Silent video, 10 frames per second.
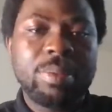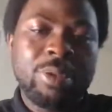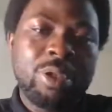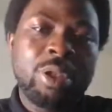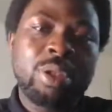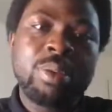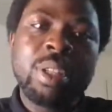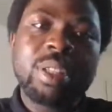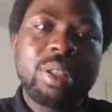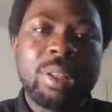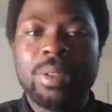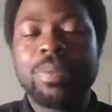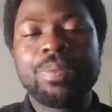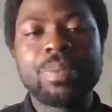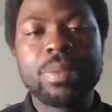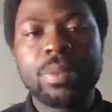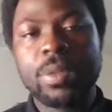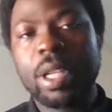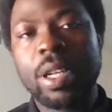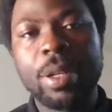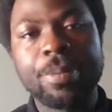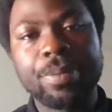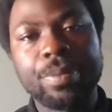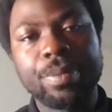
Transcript: You just do it on um,